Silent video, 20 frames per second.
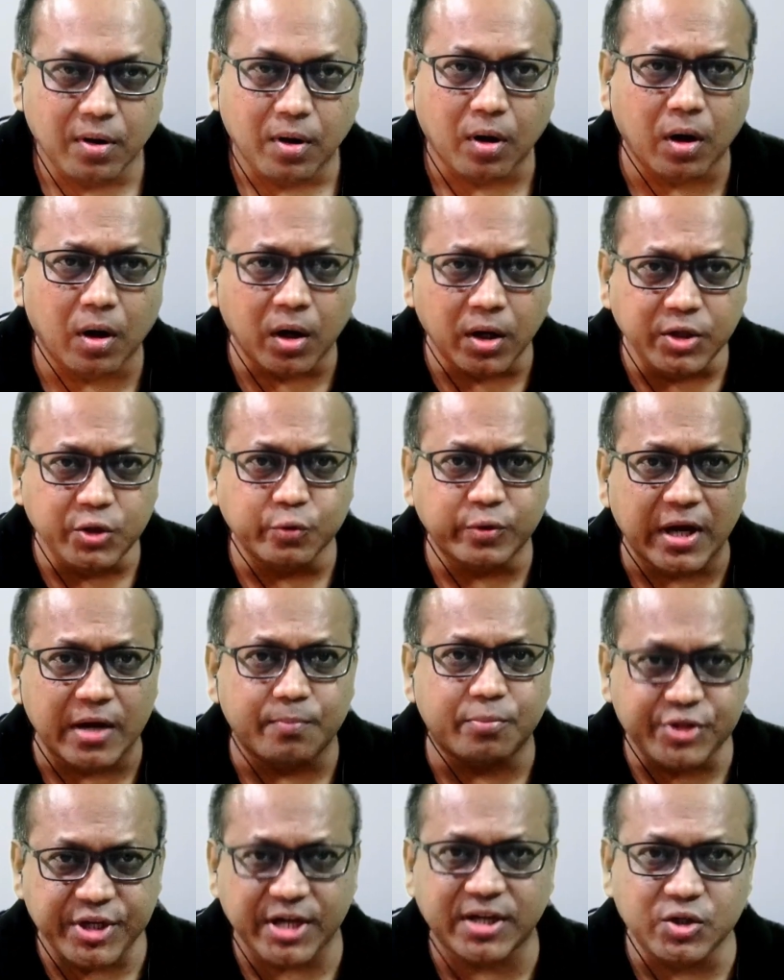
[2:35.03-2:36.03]
or you can
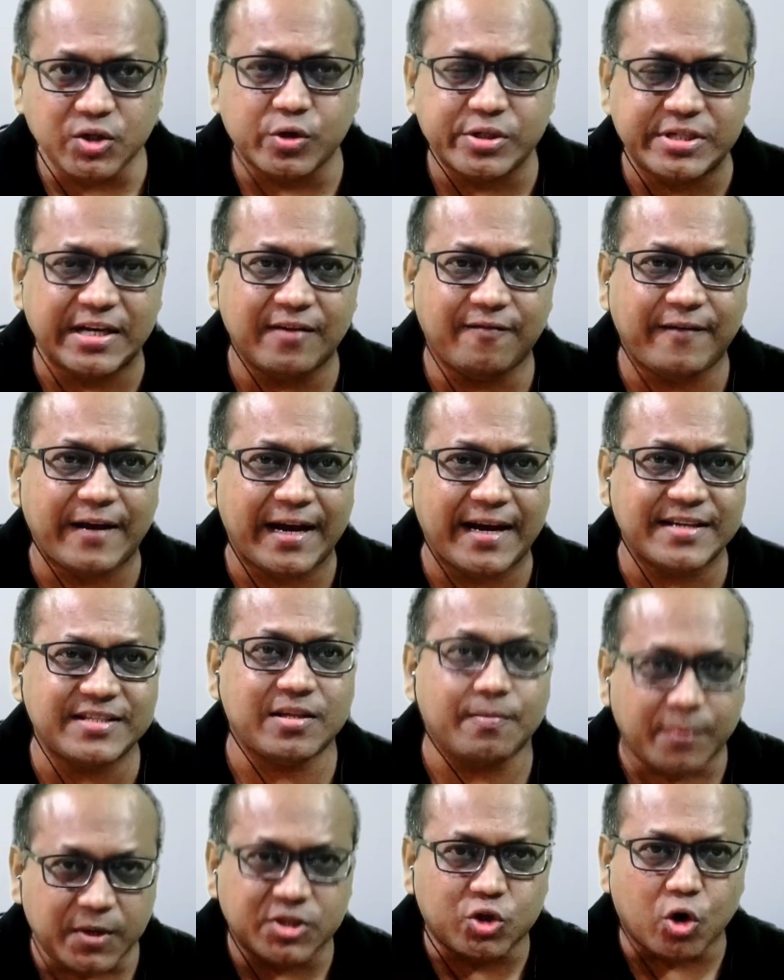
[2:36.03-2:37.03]
project yourself as
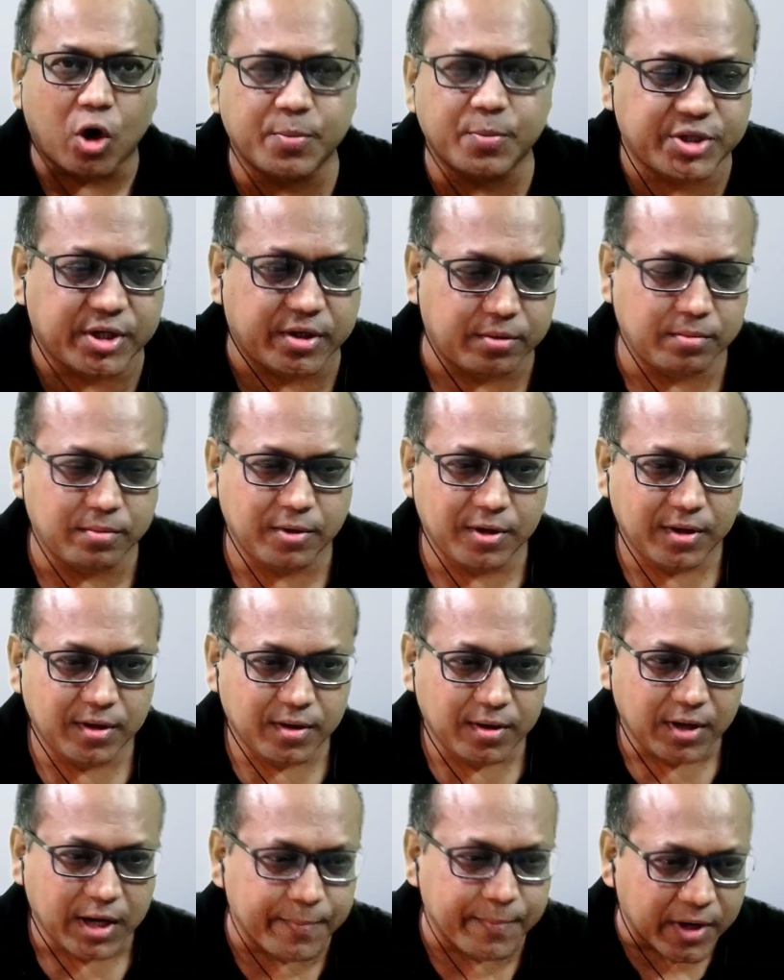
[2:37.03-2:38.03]
the best option
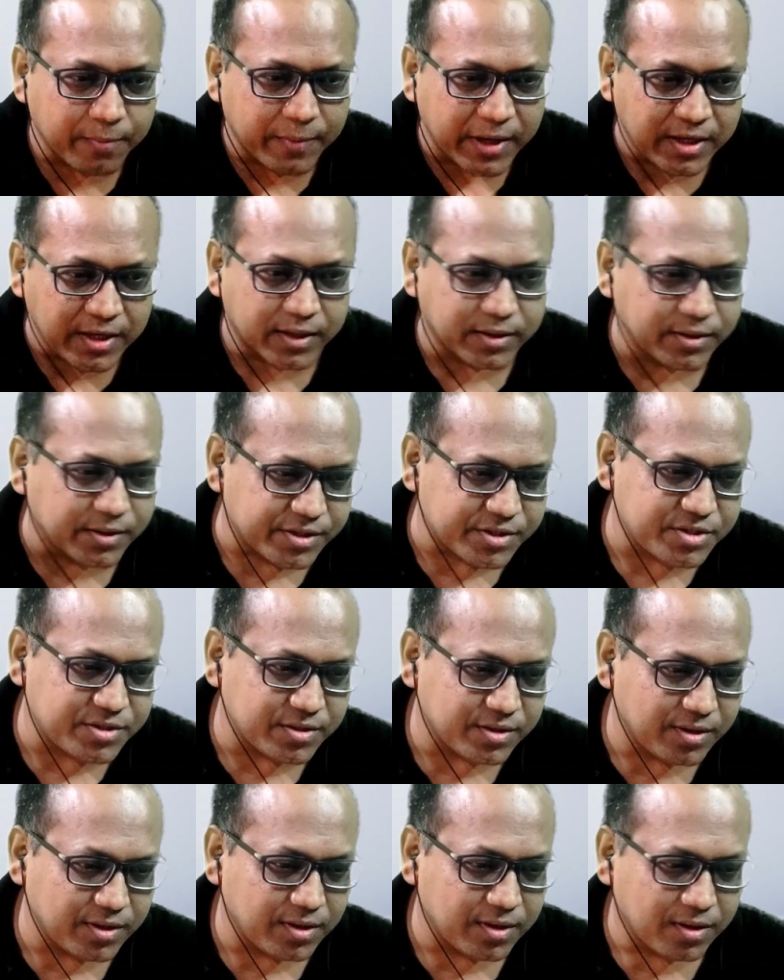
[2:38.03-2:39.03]
among many
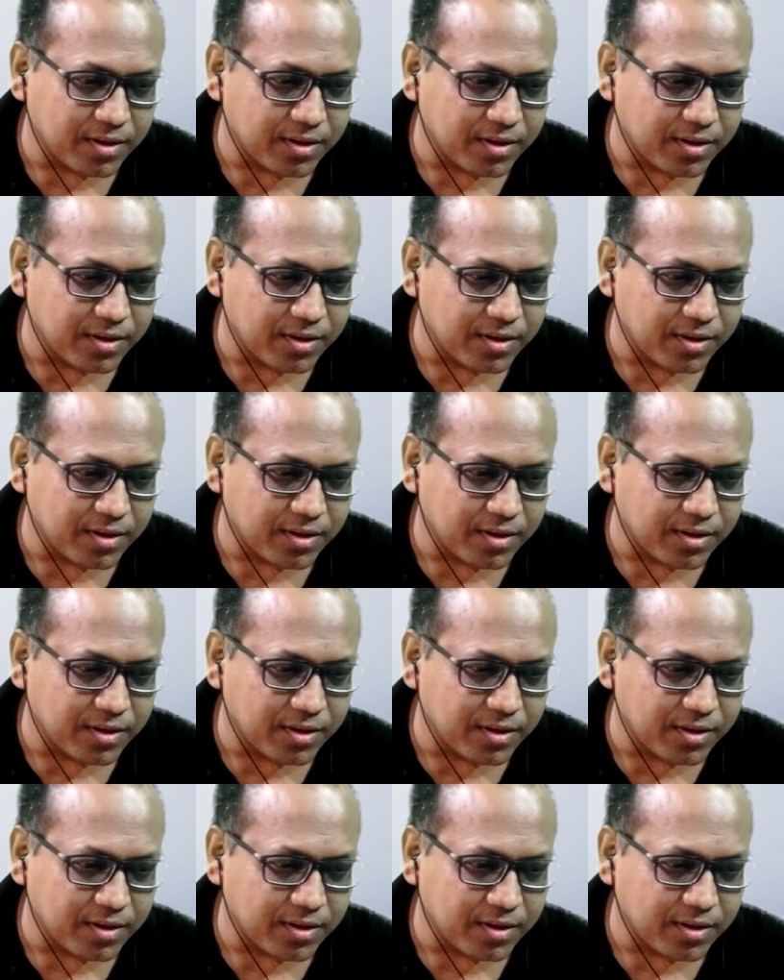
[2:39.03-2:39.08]
others,